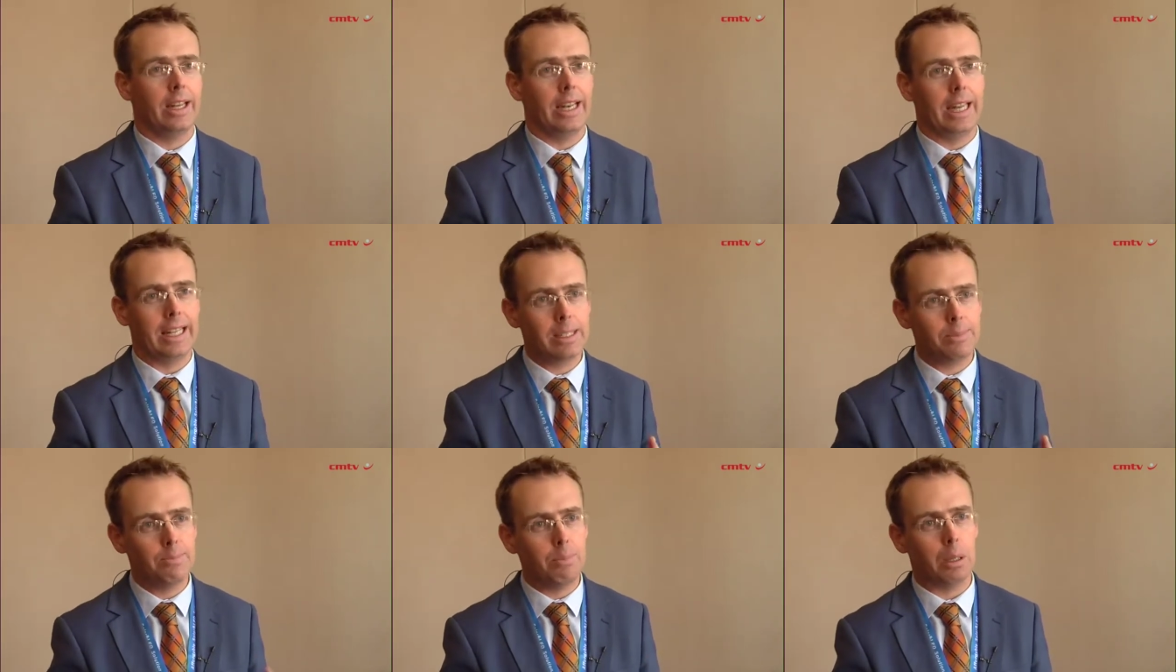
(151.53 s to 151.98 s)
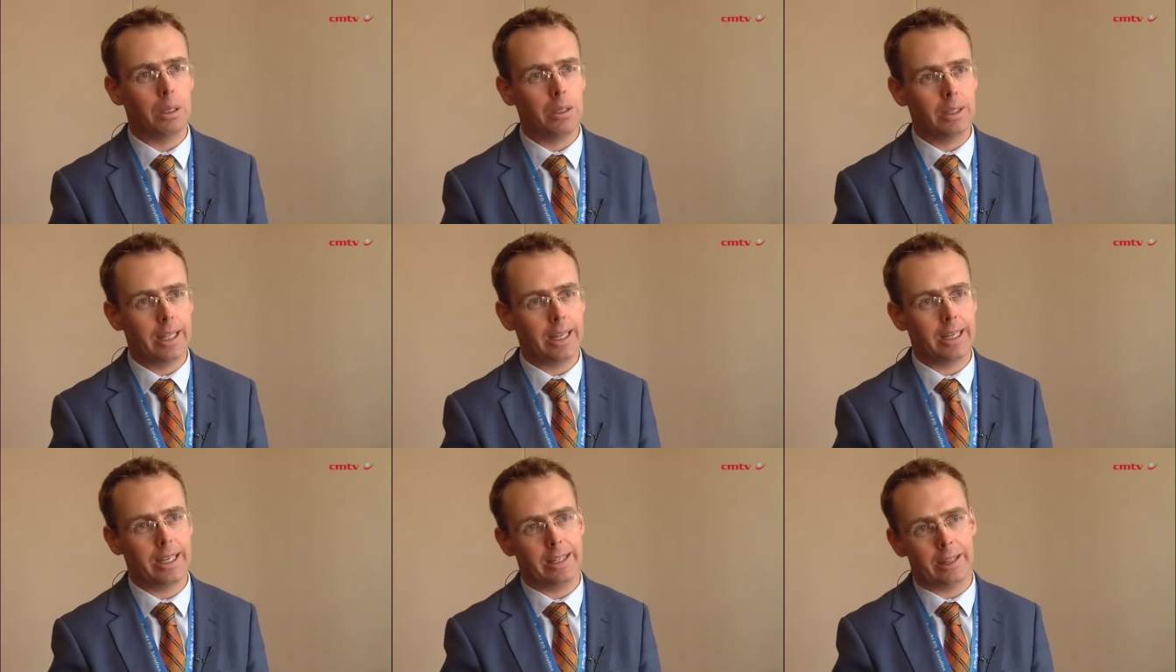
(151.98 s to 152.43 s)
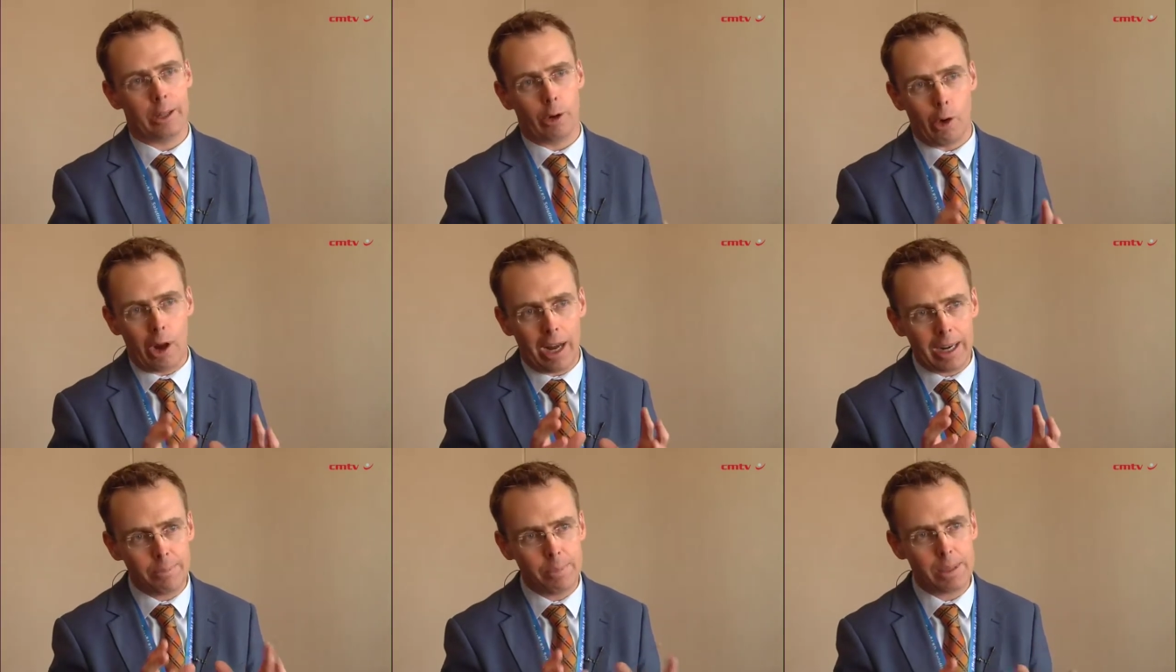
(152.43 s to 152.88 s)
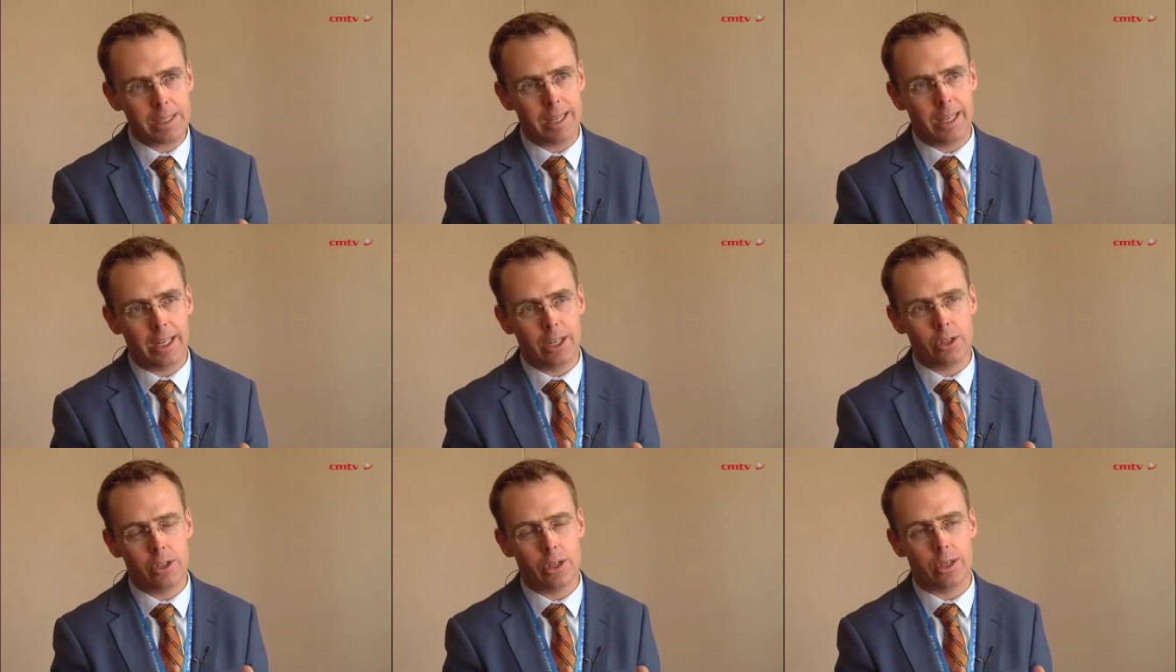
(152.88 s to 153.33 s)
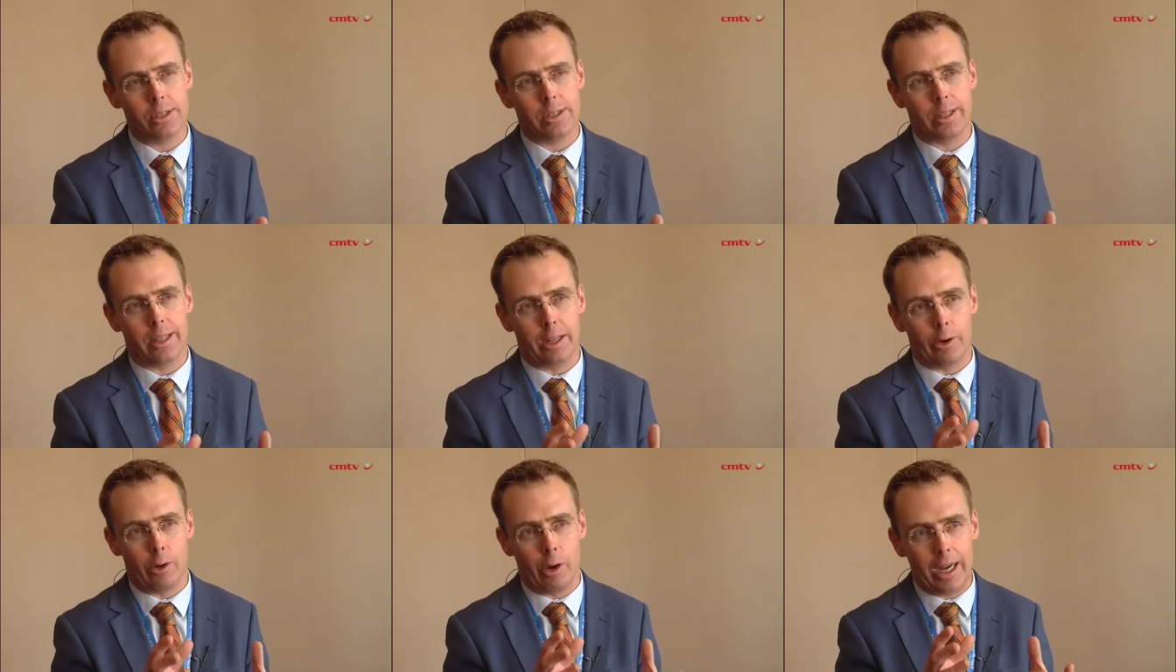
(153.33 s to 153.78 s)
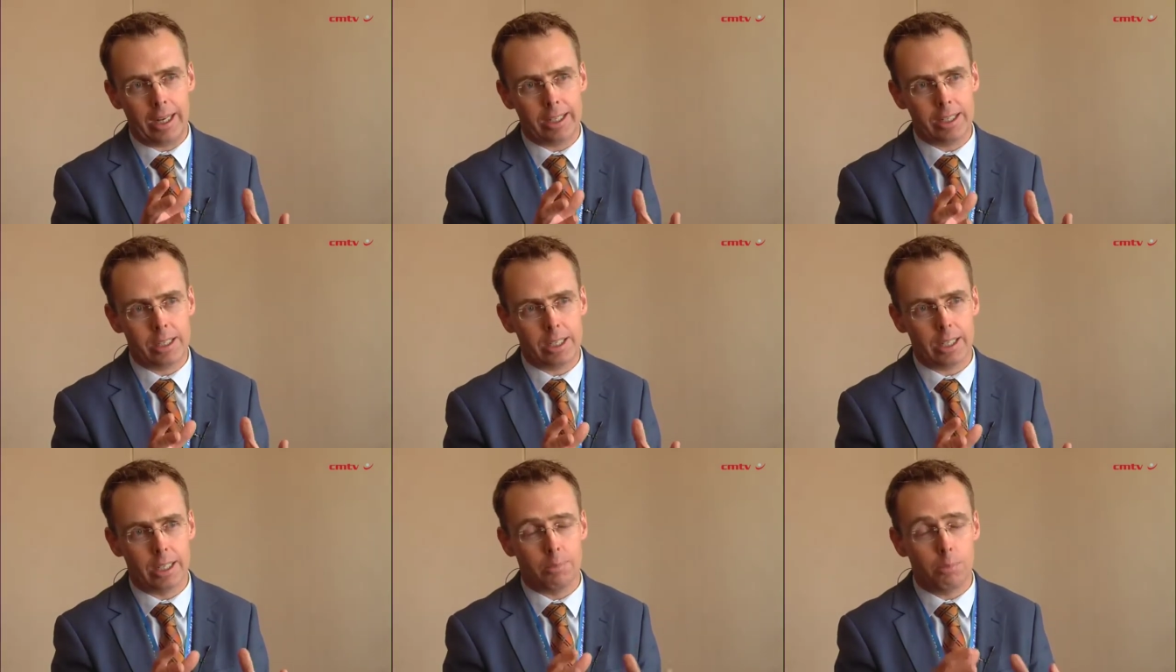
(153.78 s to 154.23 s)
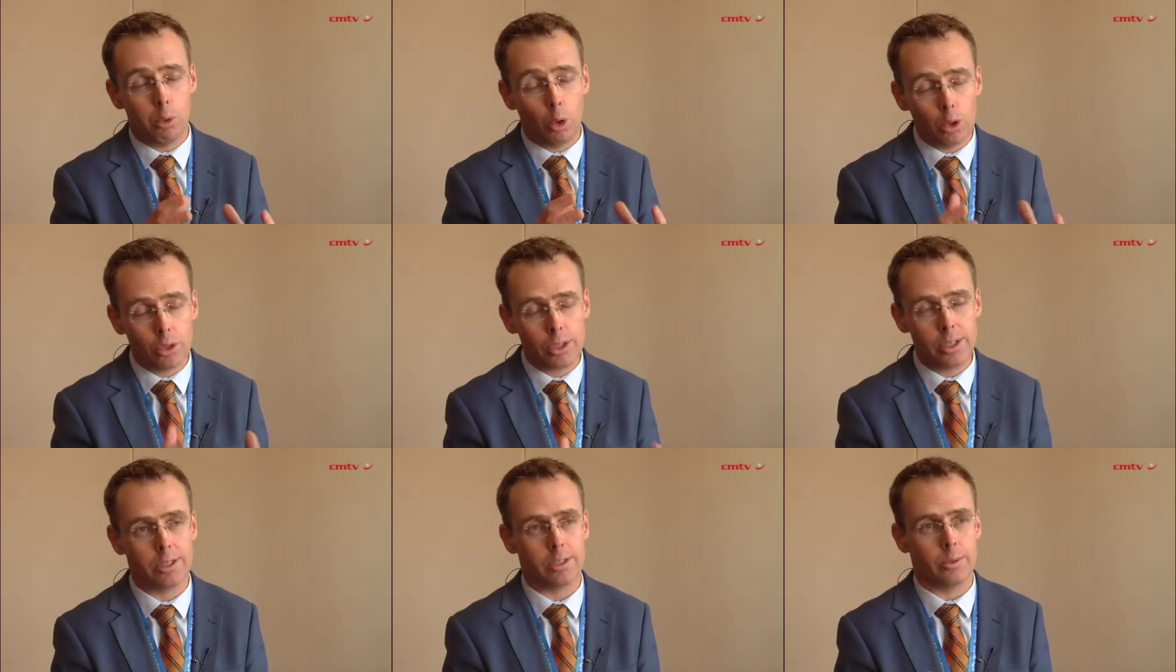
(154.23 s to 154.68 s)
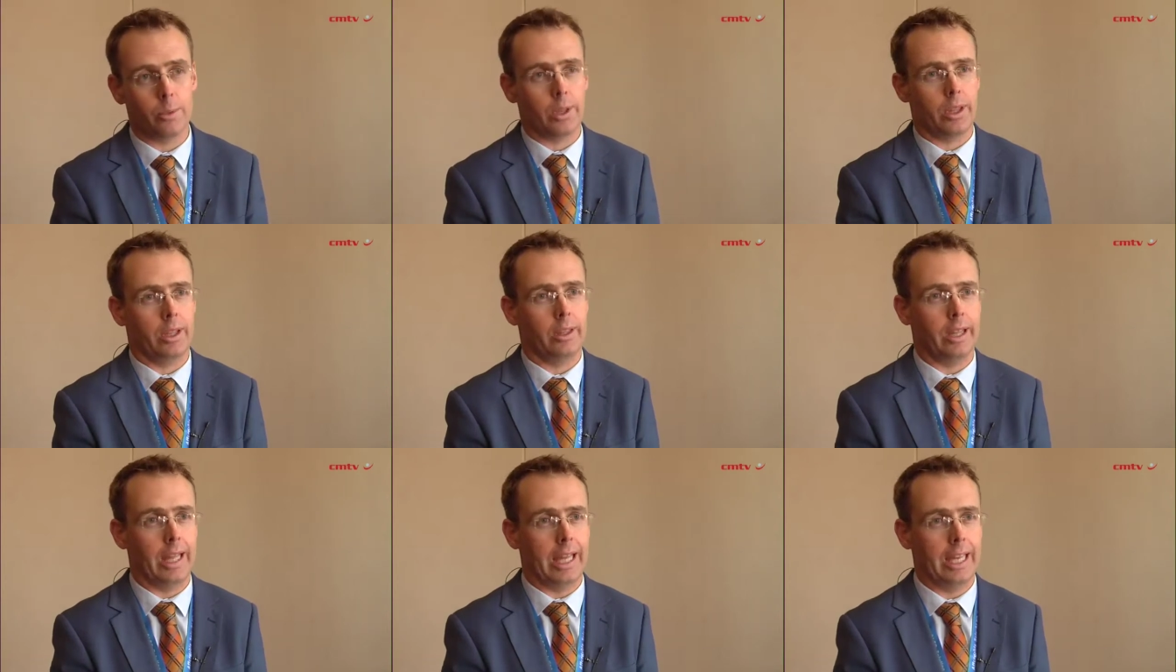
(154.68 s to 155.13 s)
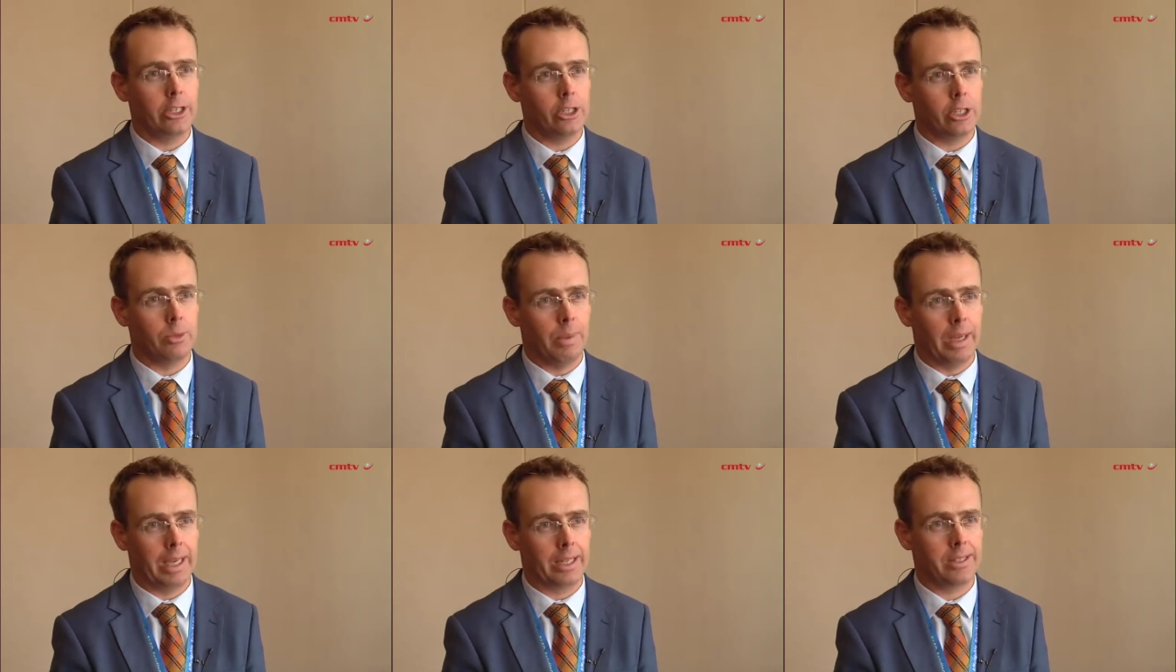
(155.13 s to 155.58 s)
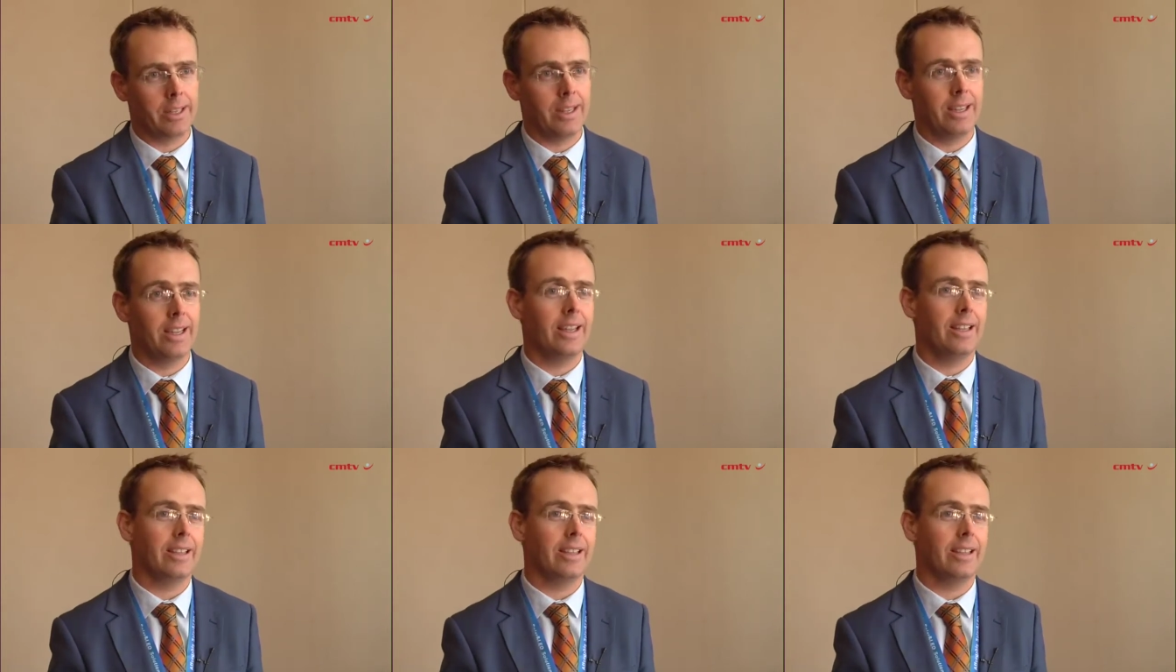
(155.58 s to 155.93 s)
Let's build that in the right percentages and the right uh, portions within the energy mix.